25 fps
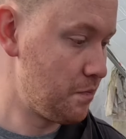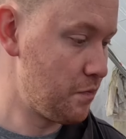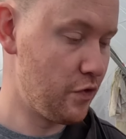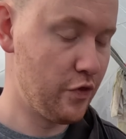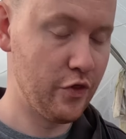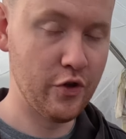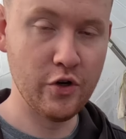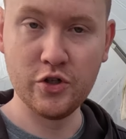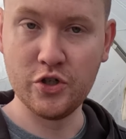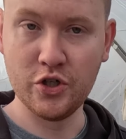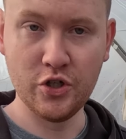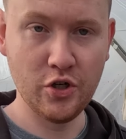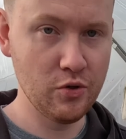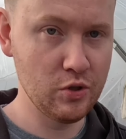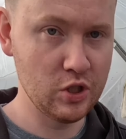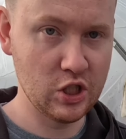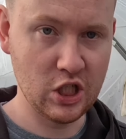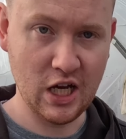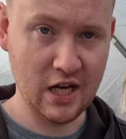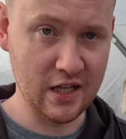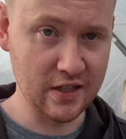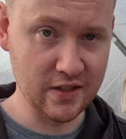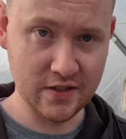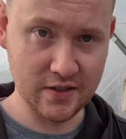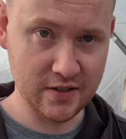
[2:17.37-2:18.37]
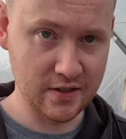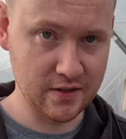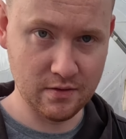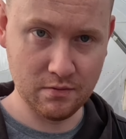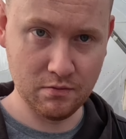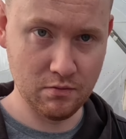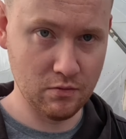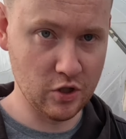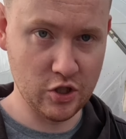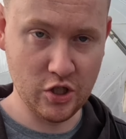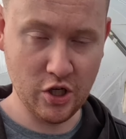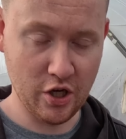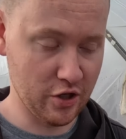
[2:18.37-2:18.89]
There's no chance,
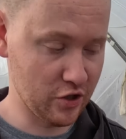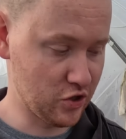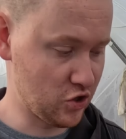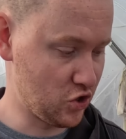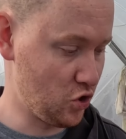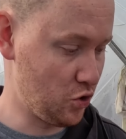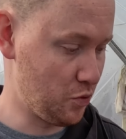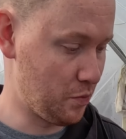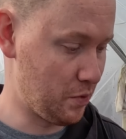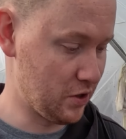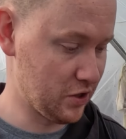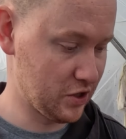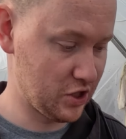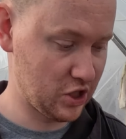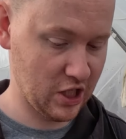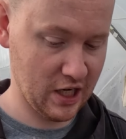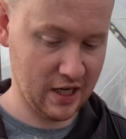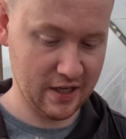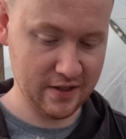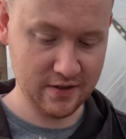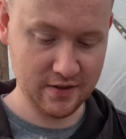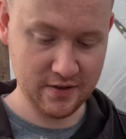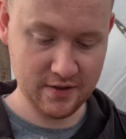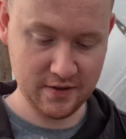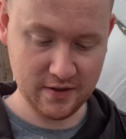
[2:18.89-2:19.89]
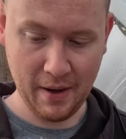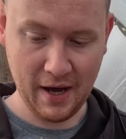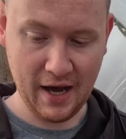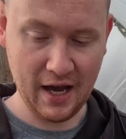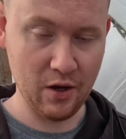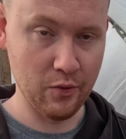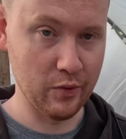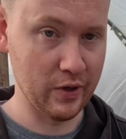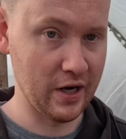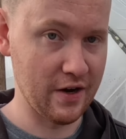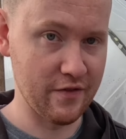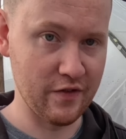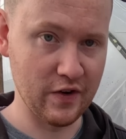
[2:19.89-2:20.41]
there's not a snowball's chance I
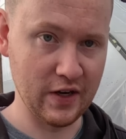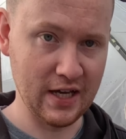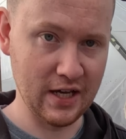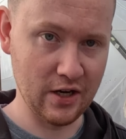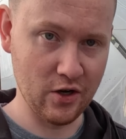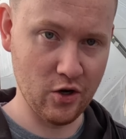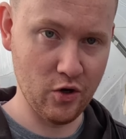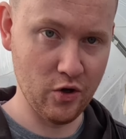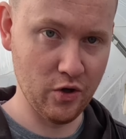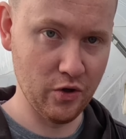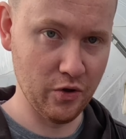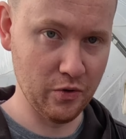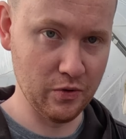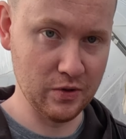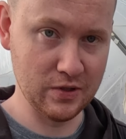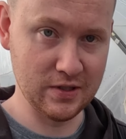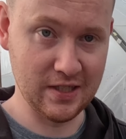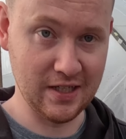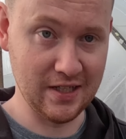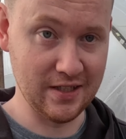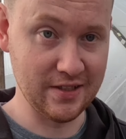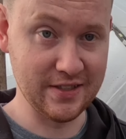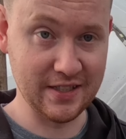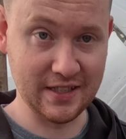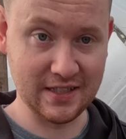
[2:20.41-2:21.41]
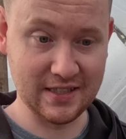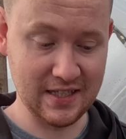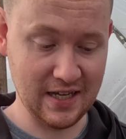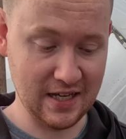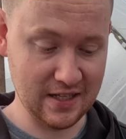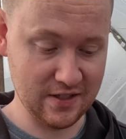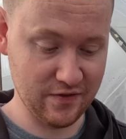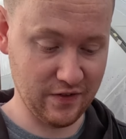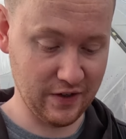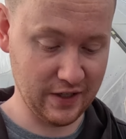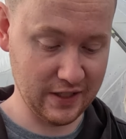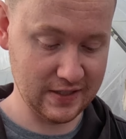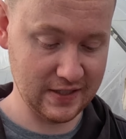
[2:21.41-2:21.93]
would ever get all those seeds
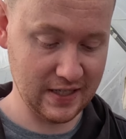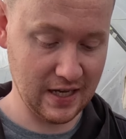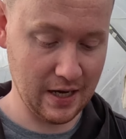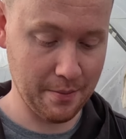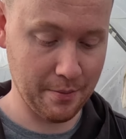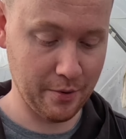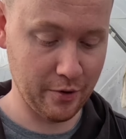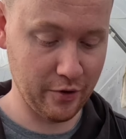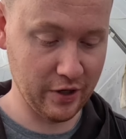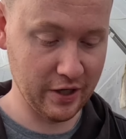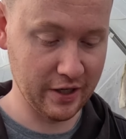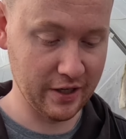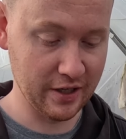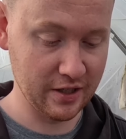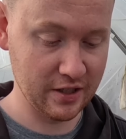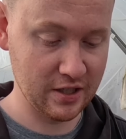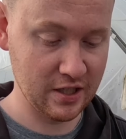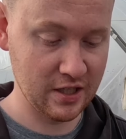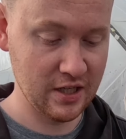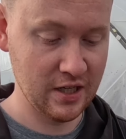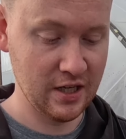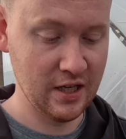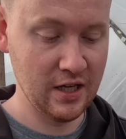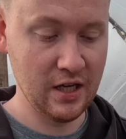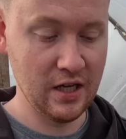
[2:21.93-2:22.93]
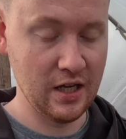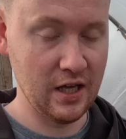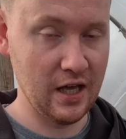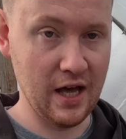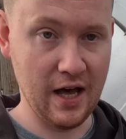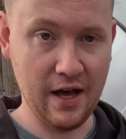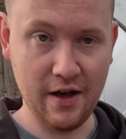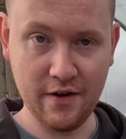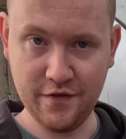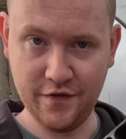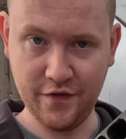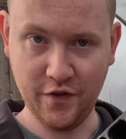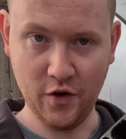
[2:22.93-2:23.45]
successfully separated
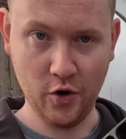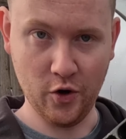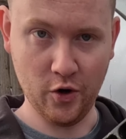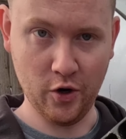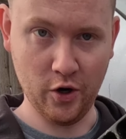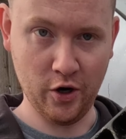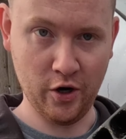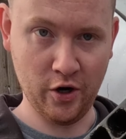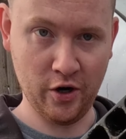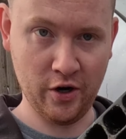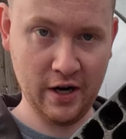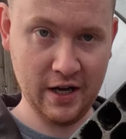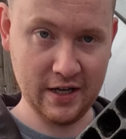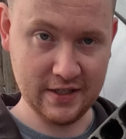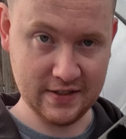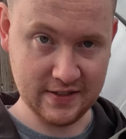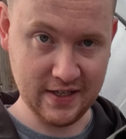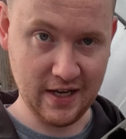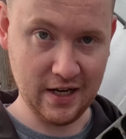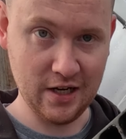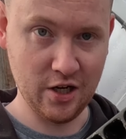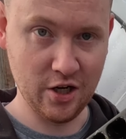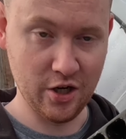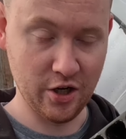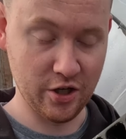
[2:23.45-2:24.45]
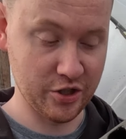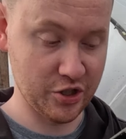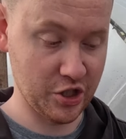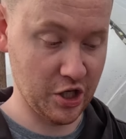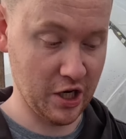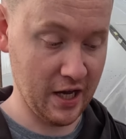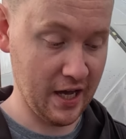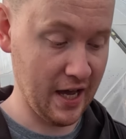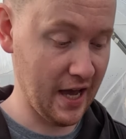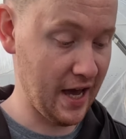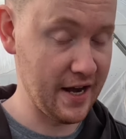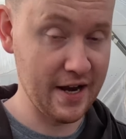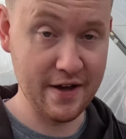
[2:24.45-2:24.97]
for a cellular
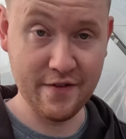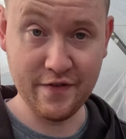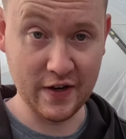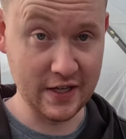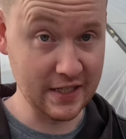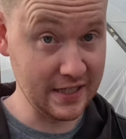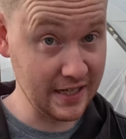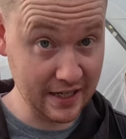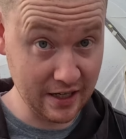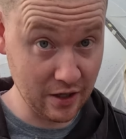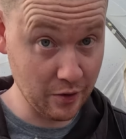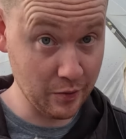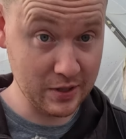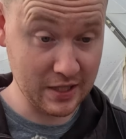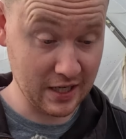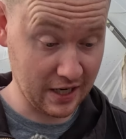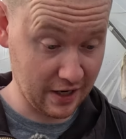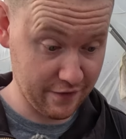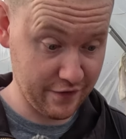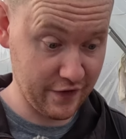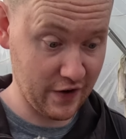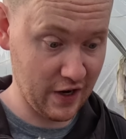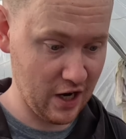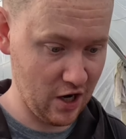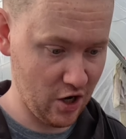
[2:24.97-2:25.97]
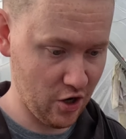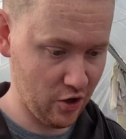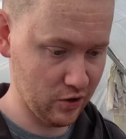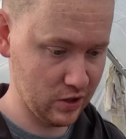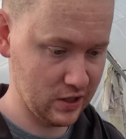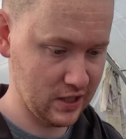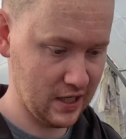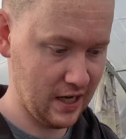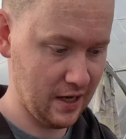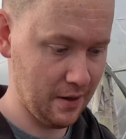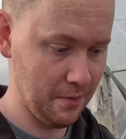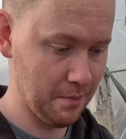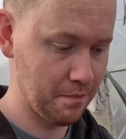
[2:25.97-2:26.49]
tray, and if I did, it would take a very long
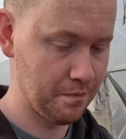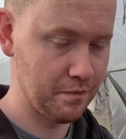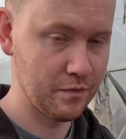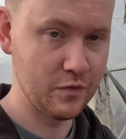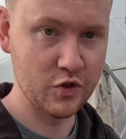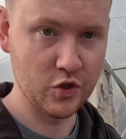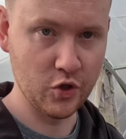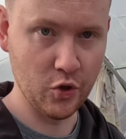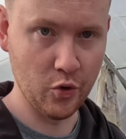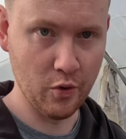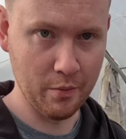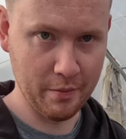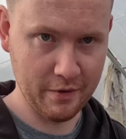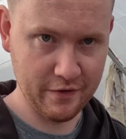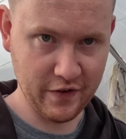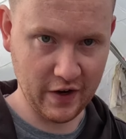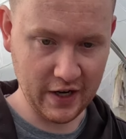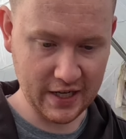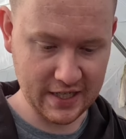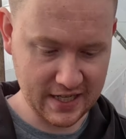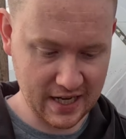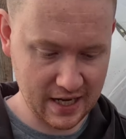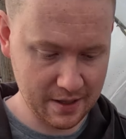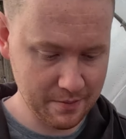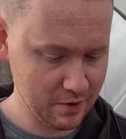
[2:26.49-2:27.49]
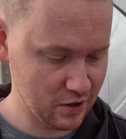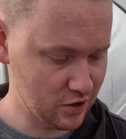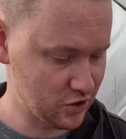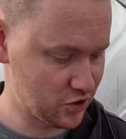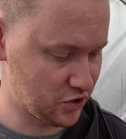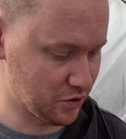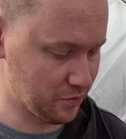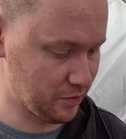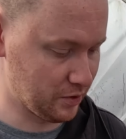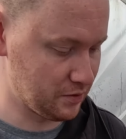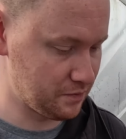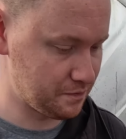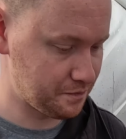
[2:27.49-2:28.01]
time, so it would be very time
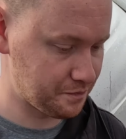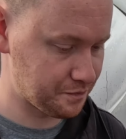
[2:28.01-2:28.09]
consuming.